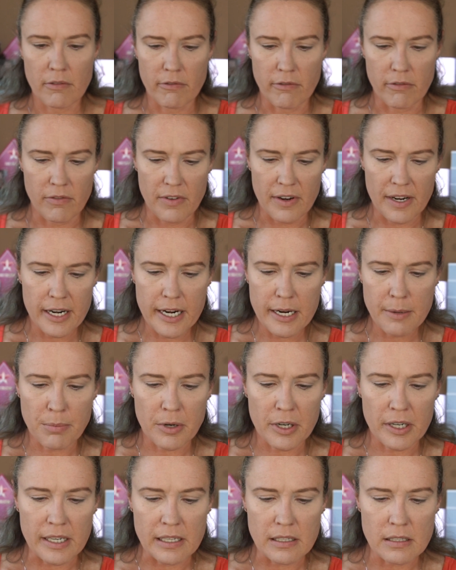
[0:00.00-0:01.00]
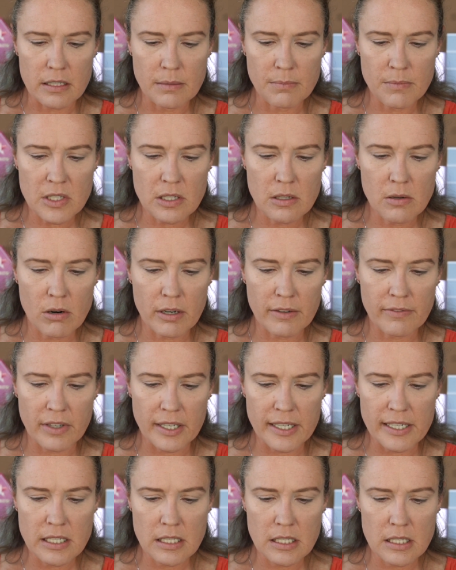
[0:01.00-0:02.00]
Very pretty. It seems to go on
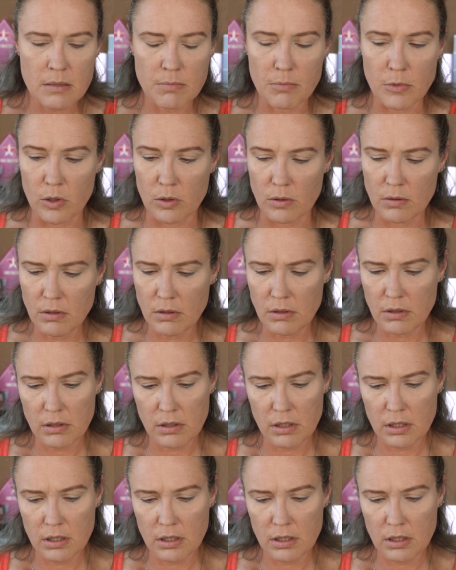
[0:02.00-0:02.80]
very smooth.